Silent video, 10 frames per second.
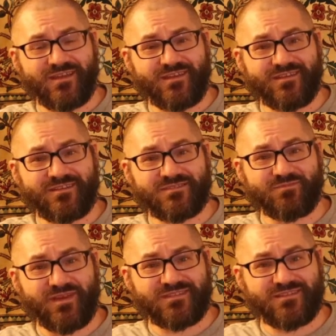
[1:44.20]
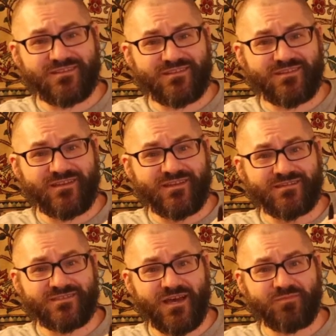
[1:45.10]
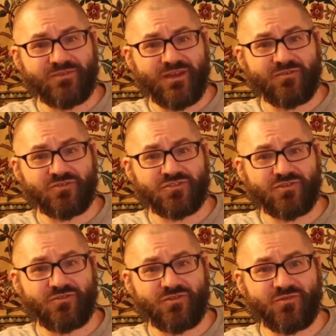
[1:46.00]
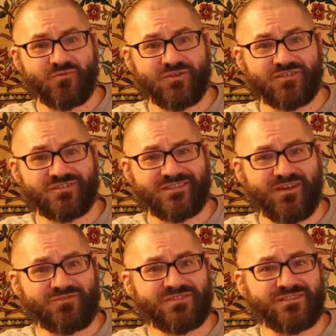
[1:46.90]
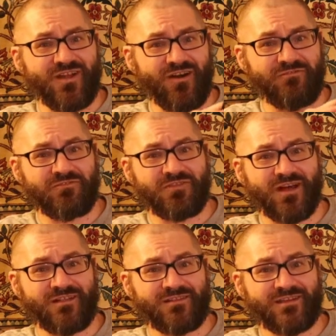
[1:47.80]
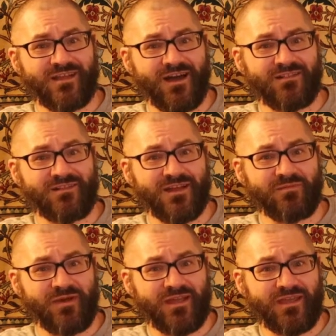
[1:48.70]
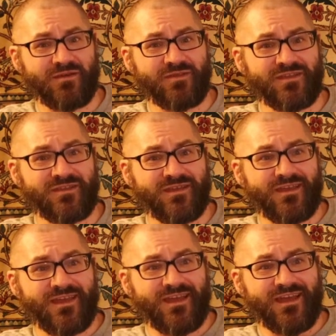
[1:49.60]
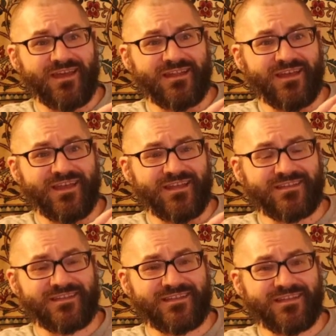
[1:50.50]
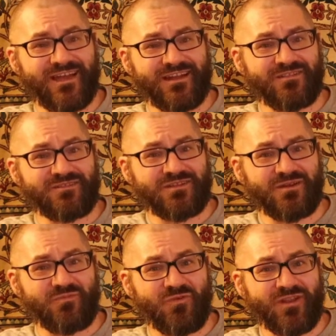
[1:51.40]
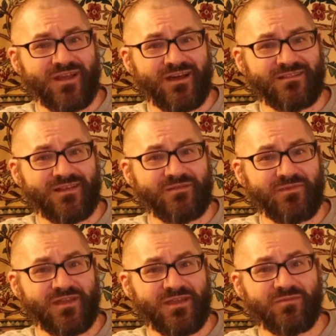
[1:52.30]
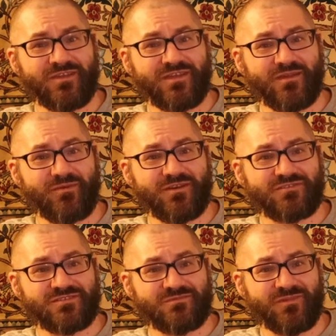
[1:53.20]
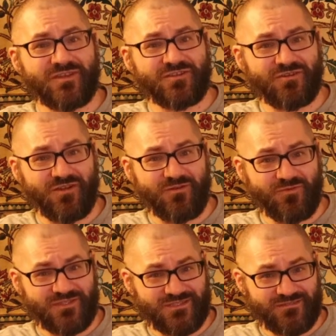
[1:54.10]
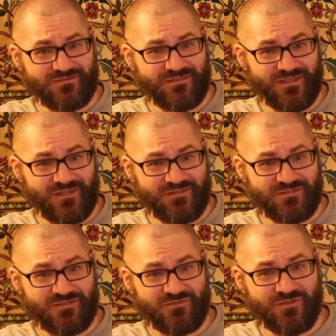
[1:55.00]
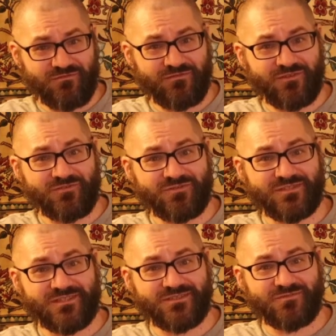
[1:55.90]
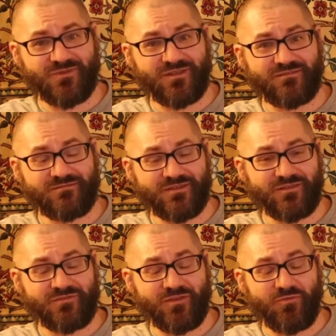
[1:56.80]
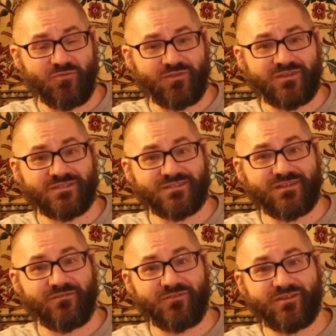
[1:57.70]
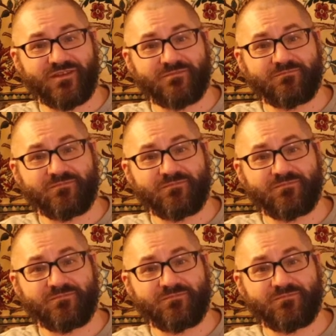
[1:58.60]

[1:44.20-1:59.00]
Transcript: It's basically a top down shooter, which sounds an awful lot like Hotline Miami, and I had to kind of look up when Hotline Miami came out just to make sure I wasn't getting the two confused as to when you know they were released and everything.